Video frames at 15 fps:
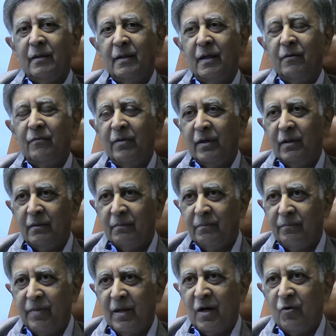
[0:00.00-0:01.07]
Then we
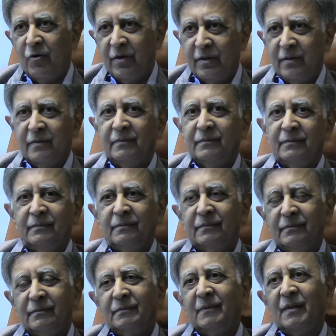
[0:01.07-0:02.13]
plowed it.
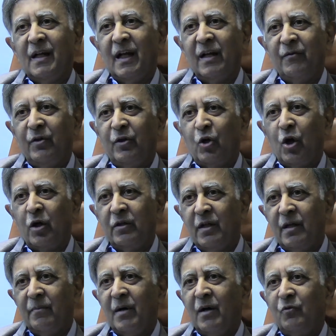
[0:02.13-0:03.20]
And we taught
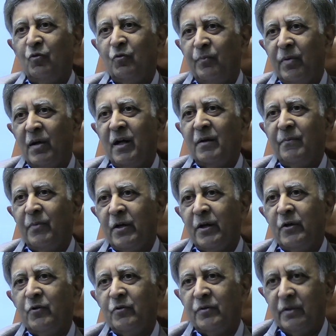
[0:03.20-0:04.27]
them how to plant
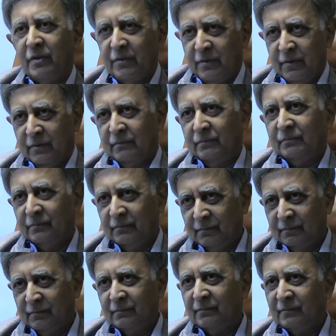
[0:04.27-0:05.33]
potato seeds.
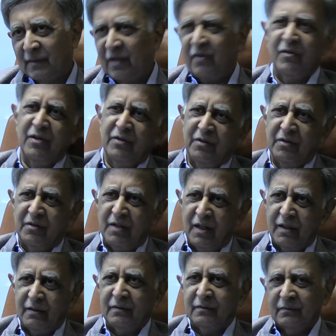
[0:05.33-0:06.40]
That was just a
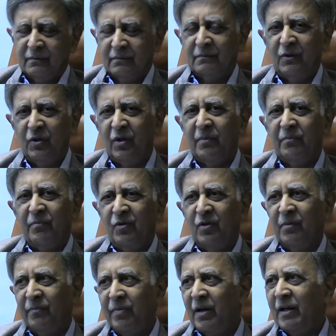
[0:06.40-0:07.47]
start. You
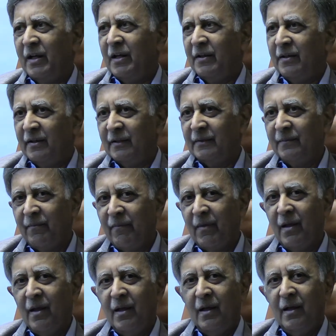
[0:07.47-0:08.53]
can plant anything.
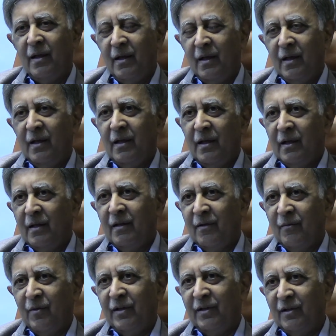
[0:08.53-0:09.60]

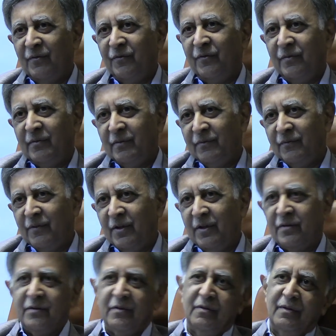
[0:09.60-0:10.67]
When the
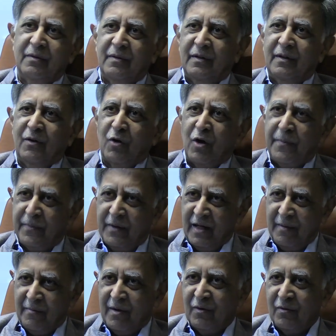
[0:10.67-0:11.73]
first crop
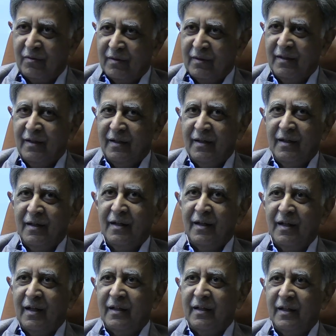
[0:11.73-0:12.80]
came out
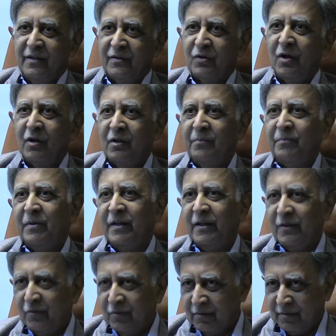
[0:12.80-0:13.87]
and they saw the
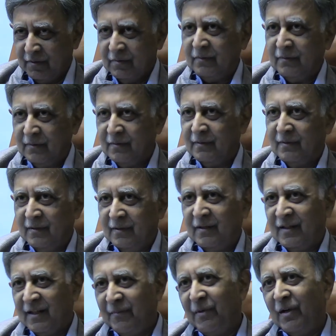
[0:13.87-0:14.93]
potatoes
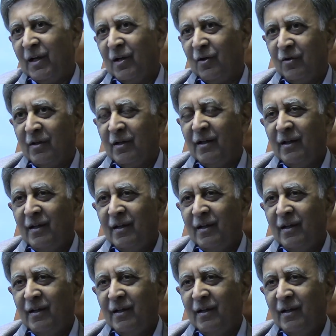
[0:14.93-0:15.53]
coming out,